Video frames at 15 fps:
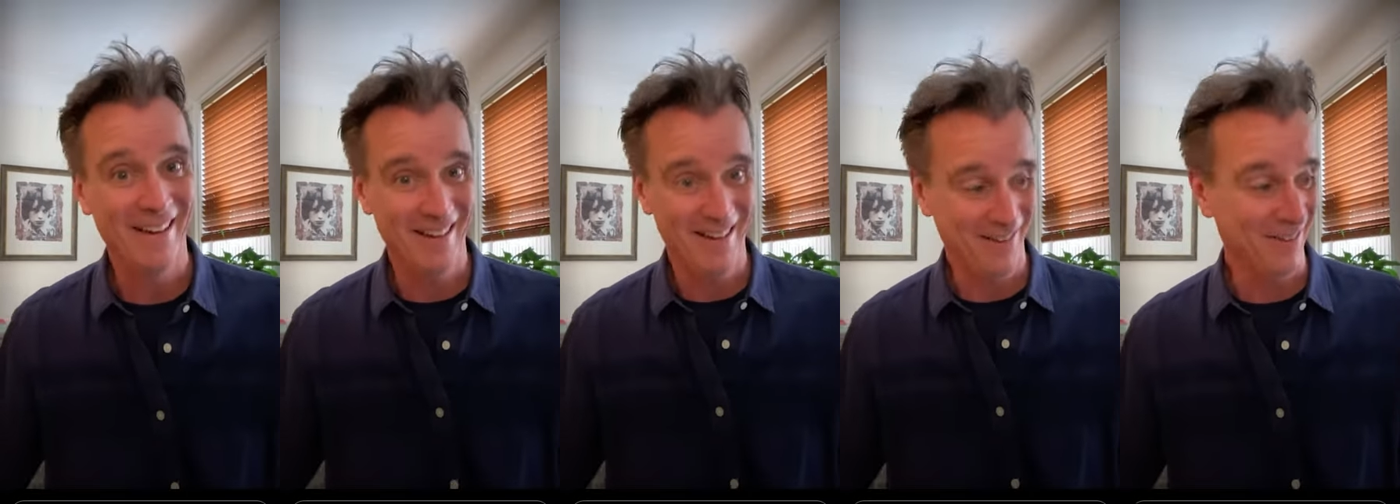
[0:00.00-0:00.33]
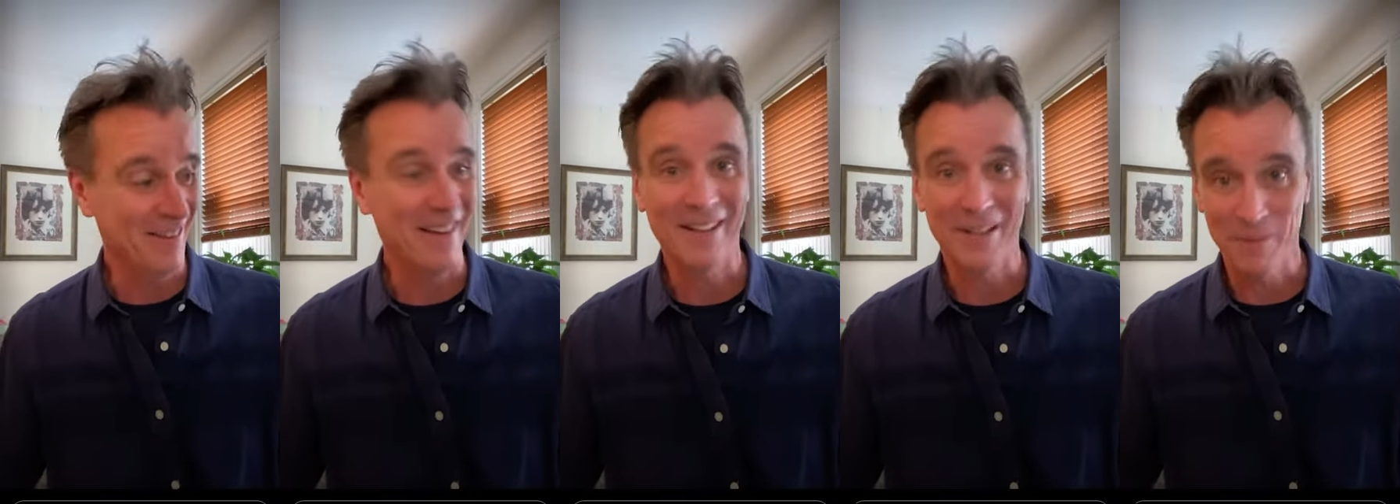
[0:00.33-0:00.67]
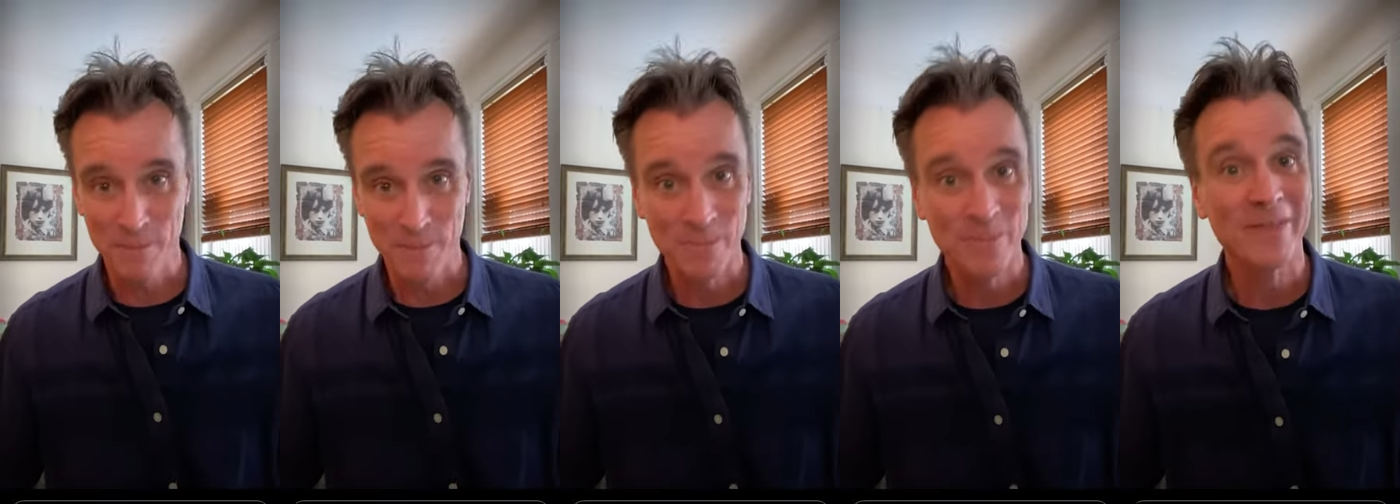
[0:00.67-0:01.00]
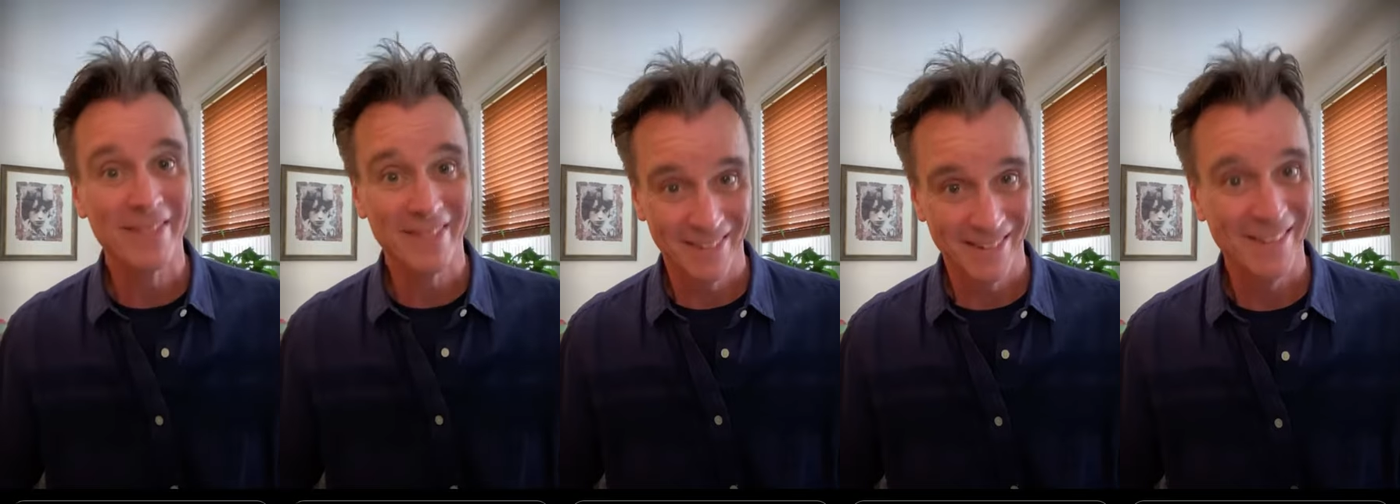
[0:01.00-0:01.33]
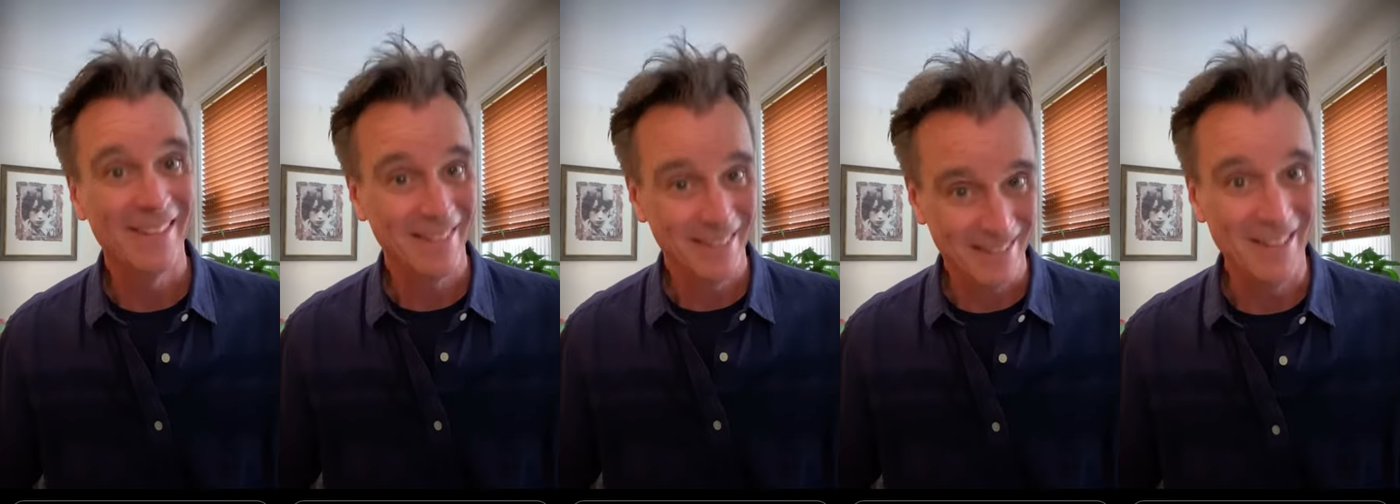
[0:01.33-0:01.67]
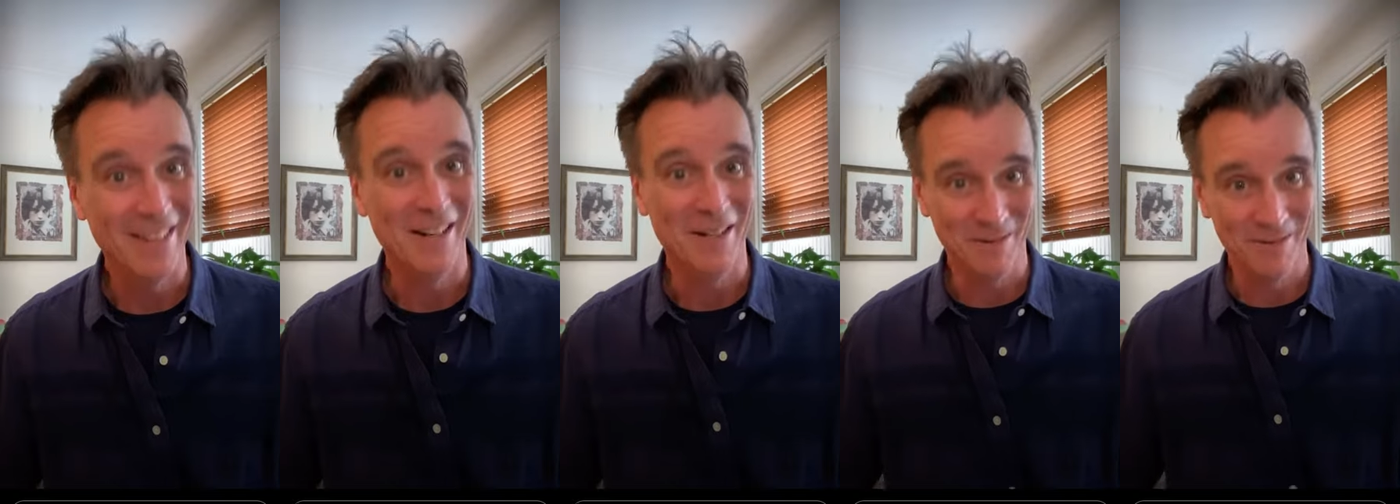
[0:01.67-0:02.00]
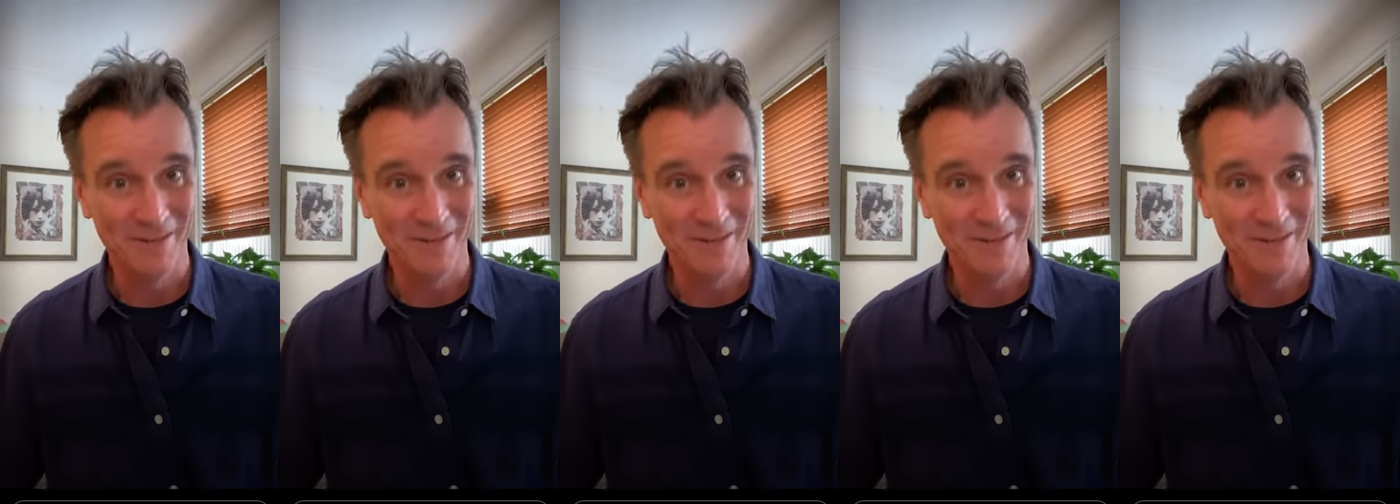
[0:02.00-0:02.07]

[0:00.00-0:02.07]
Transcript: I would like, you know,